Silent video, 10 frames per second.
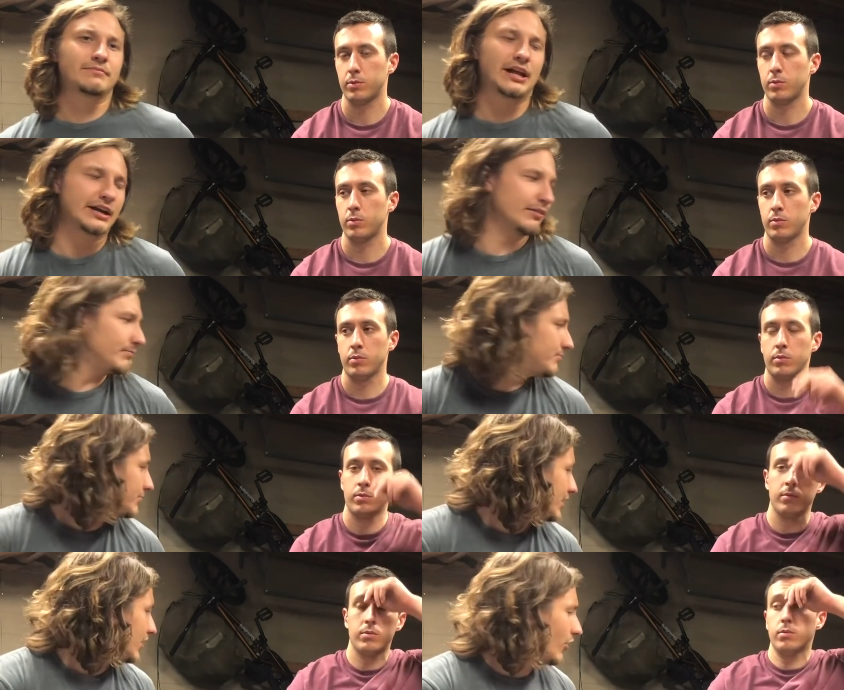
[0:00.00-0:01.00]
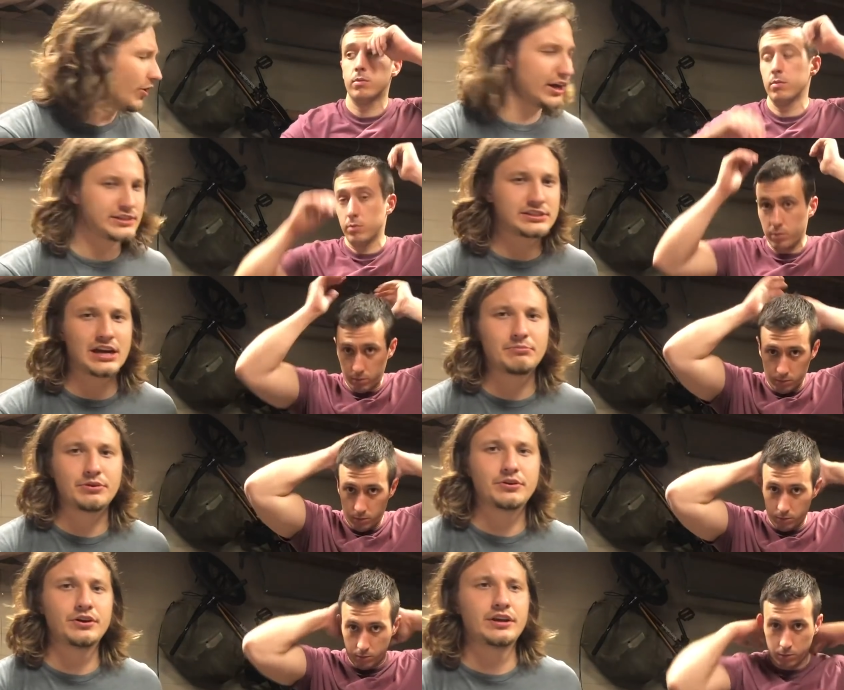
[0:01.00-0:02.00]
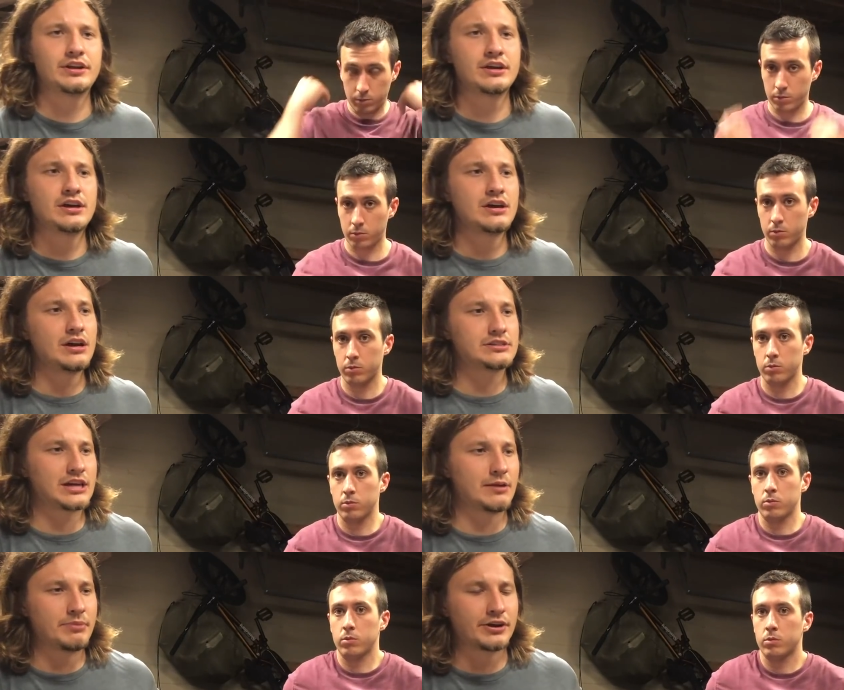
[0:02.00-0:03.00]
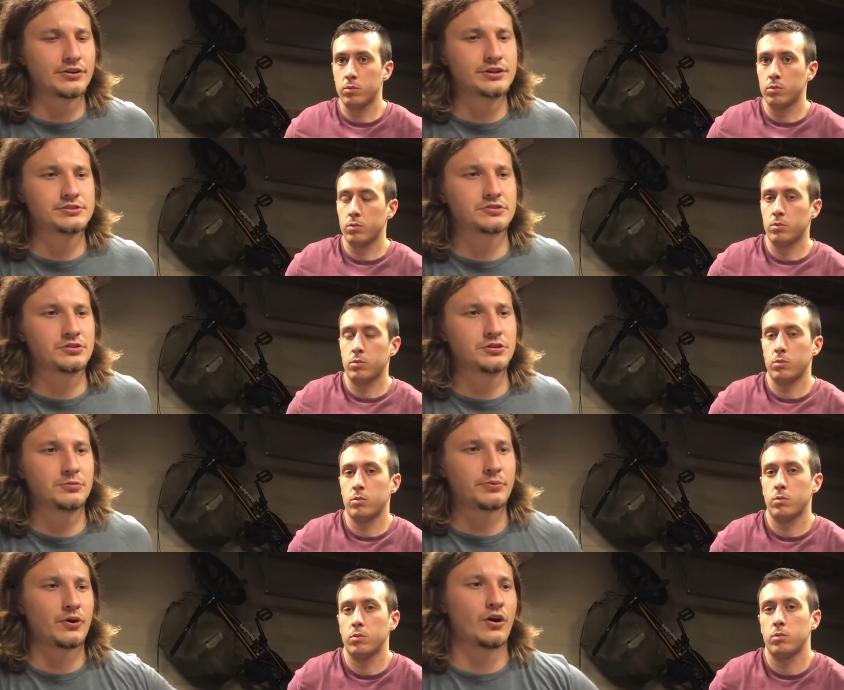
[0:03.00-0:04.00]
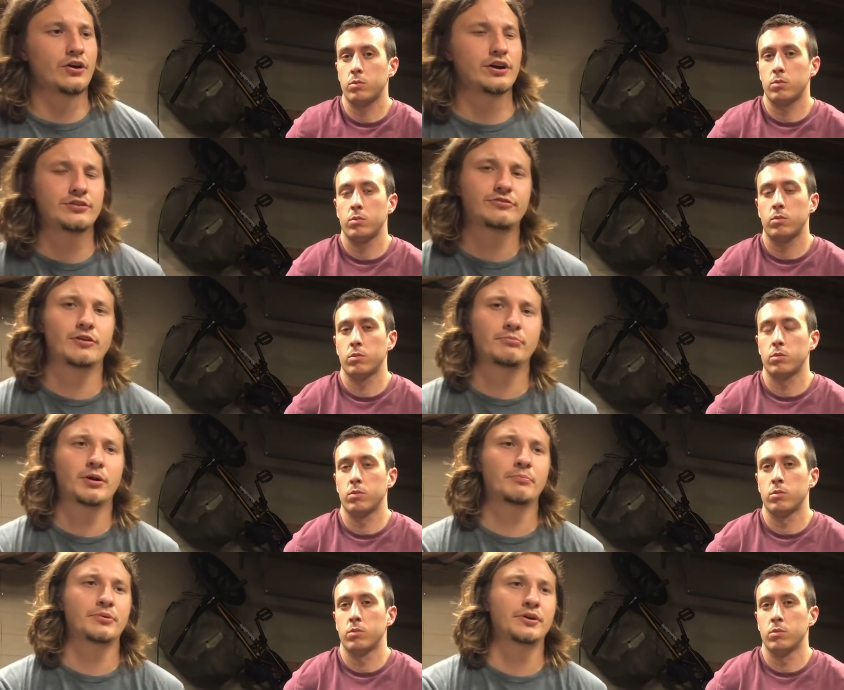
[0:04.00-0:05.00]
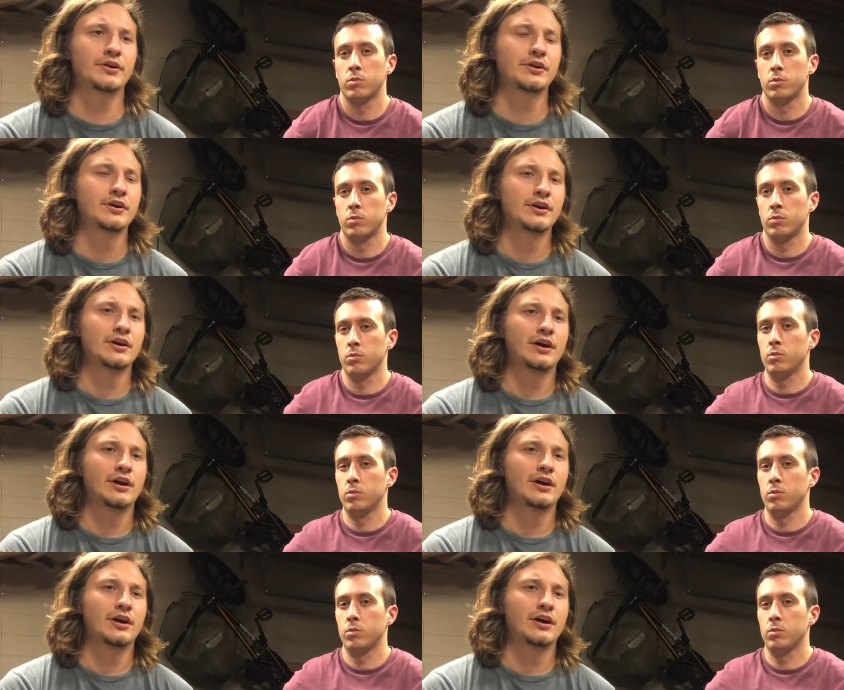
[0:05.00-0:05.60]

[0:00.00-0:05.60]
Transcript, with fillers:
Speaker 1: like a RS type hood. It's got a bigger hood scoop, RS front bumper,